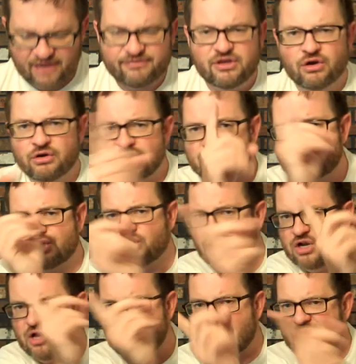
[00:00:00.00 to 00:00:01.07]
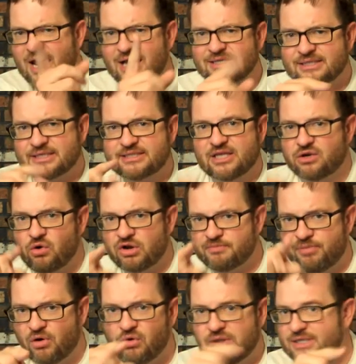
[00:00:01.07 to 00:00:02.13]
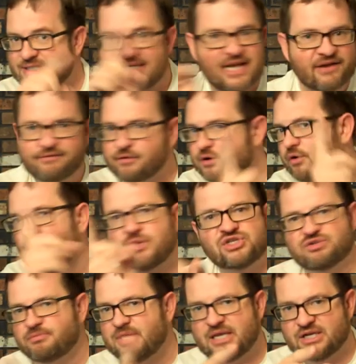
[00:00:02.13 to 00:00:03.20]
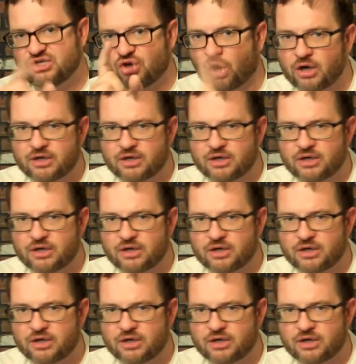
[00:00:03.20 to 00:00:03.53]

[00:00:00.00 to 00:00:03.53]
If the Earth is turning on that axis, the North Pole is never going to be in